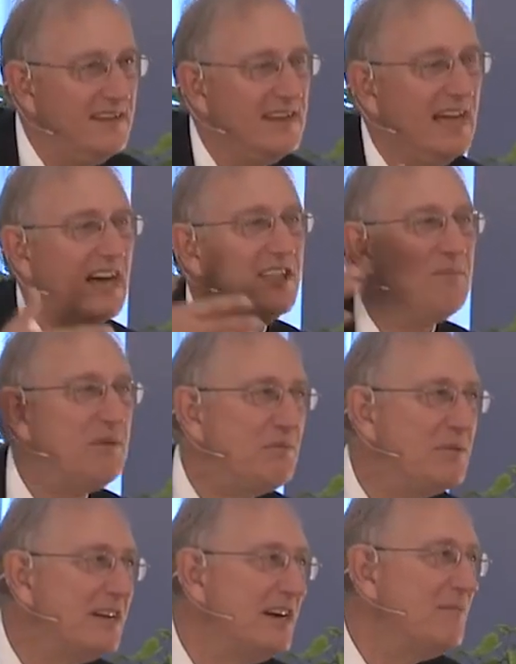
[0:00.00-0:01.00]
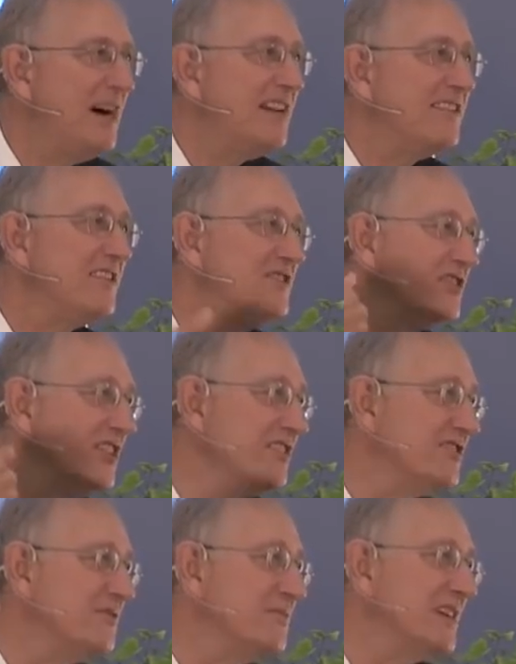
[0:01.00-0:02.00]
Now the people come out the
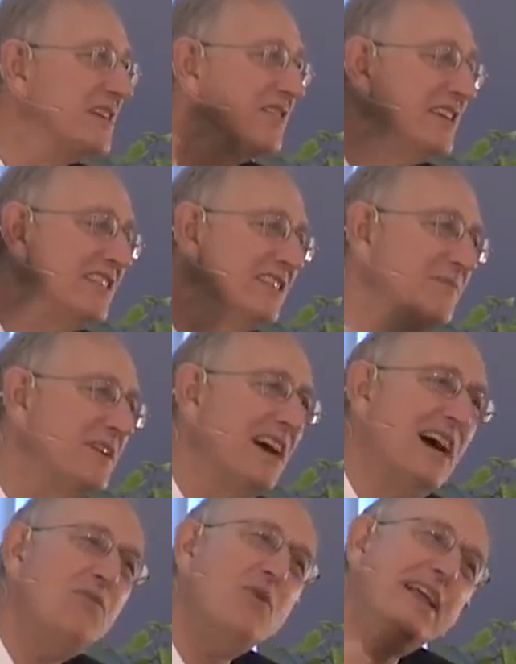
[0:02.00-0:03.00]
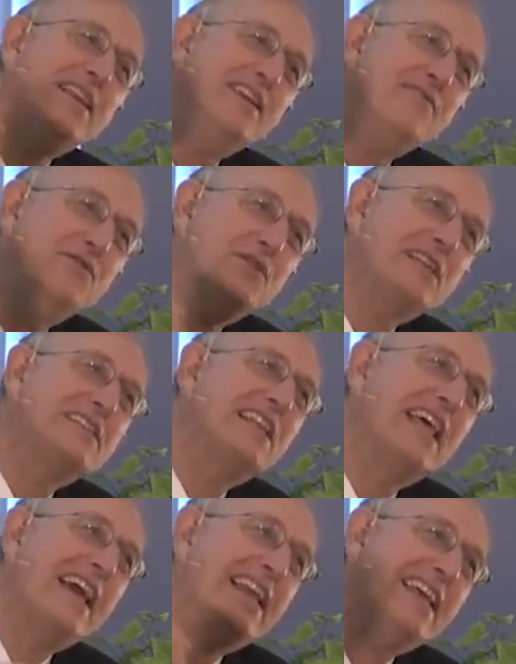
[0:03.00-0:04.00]
church, and we greet them, and I'm waiting for this
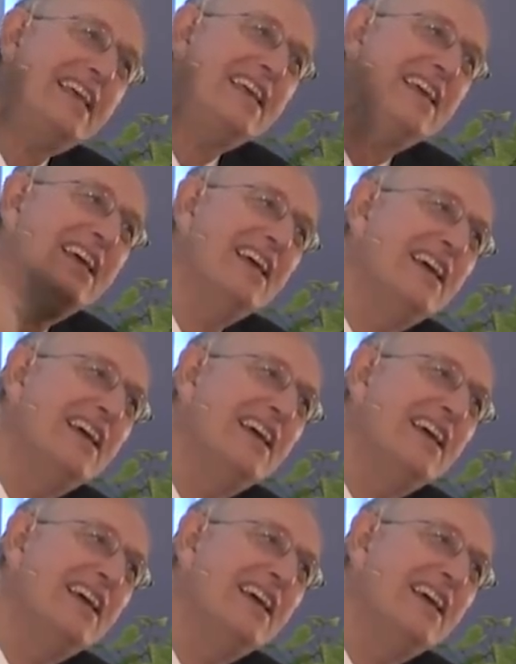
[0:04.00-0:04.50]
lady,